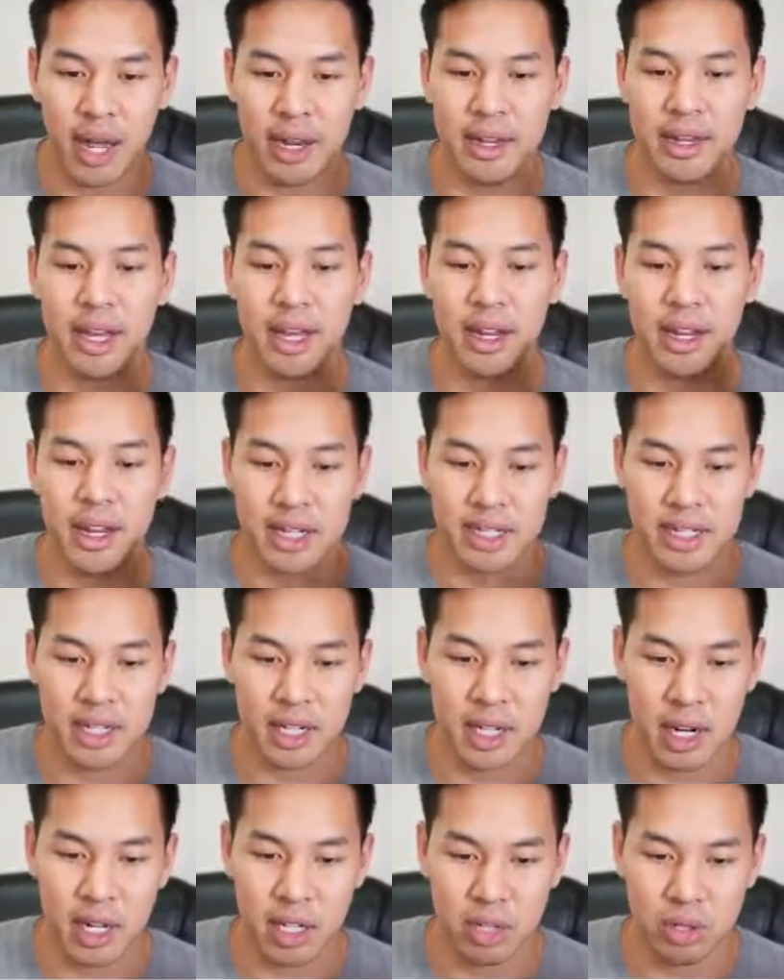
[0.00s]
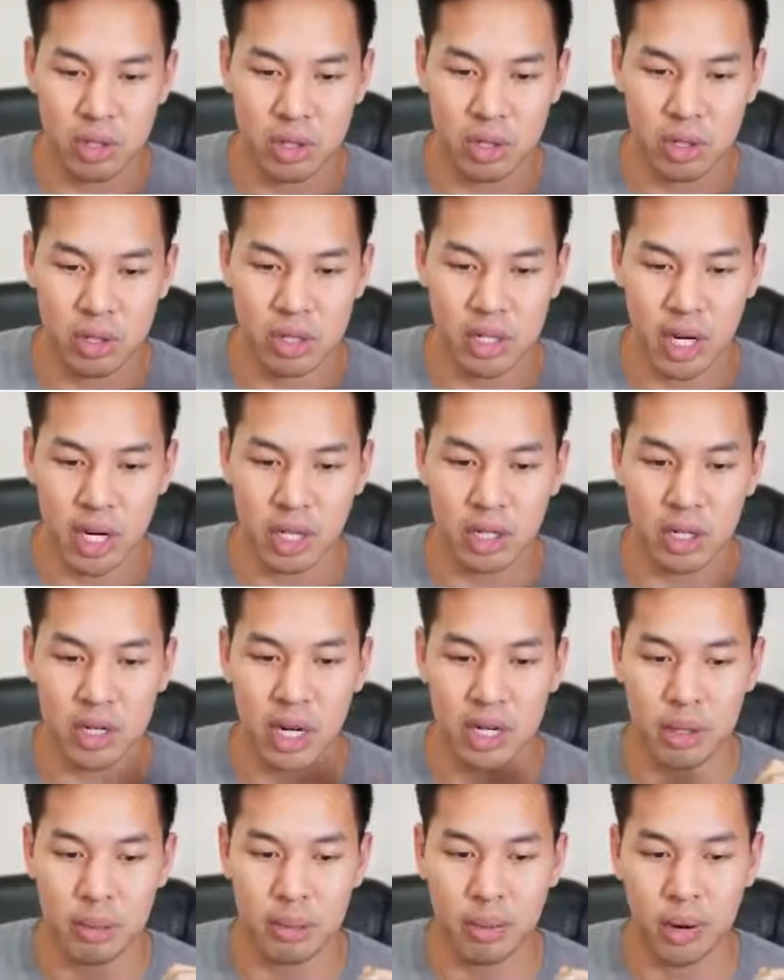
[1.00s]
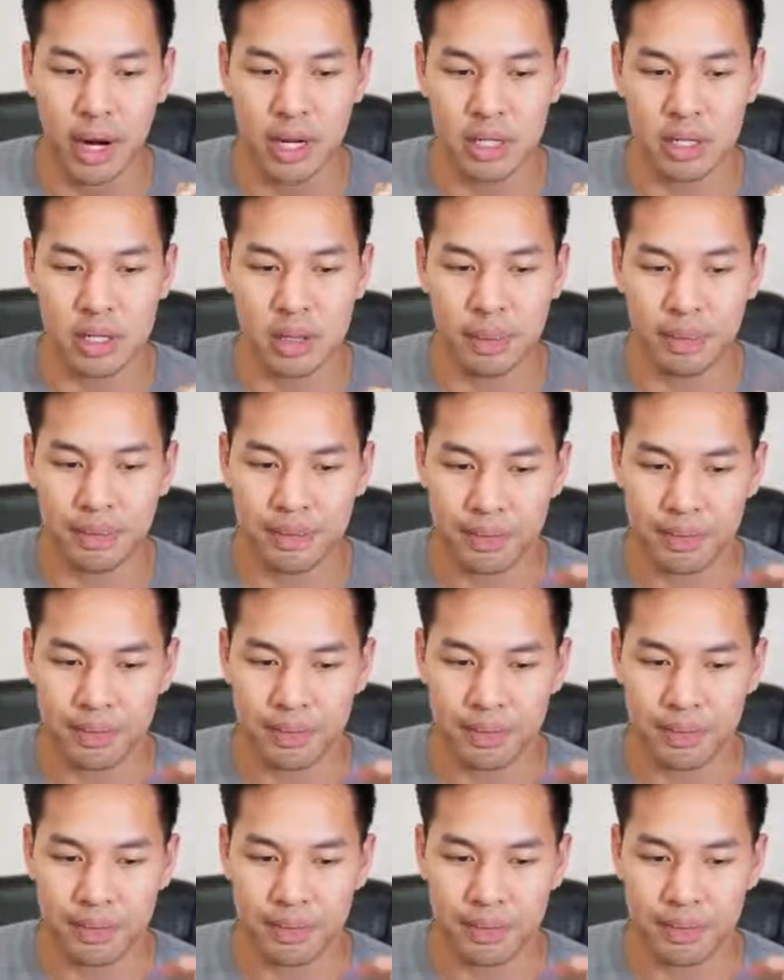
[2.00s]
and then next thing I'll do is I look at the price.